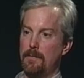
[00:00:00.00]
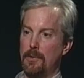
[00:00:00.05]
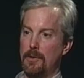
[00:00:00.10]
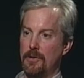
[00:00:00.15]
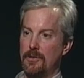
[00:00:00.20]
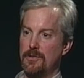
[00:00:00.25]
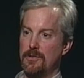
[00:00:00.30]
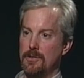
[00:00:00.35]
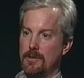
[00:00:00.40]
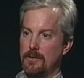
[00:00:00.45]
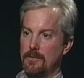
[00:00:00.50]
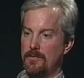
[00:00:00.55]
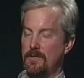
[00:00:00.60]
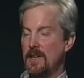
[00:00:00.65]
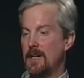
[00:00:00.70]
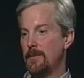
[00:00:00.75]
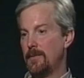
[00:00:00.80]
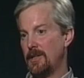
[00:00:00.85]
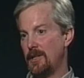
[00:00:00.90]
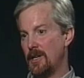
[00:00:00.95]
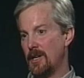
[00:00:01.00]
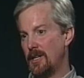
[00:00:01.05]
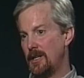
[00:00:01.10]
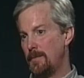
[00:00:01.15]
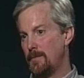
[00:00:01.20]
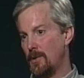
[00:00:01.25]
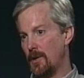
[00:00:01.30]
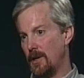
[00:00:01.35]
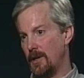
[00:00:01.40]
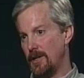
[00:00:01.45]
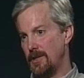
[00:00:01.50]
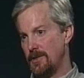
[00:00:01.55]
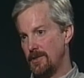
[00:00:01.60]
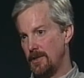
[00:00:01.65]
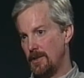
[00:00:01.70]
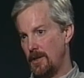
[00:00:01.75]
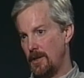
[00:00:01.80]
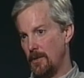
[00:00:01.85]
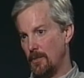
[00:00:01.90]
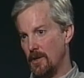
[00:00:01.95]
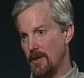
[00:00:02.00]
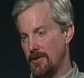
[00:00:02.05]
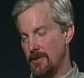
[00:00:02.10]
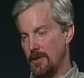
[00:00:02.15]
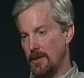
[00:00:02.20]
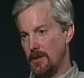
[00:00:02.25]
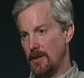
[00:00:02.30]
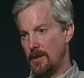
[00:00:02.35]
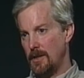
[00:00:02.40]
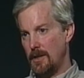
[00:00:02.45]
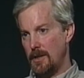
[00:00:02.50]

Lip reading: personal family hunting parties. It wasn't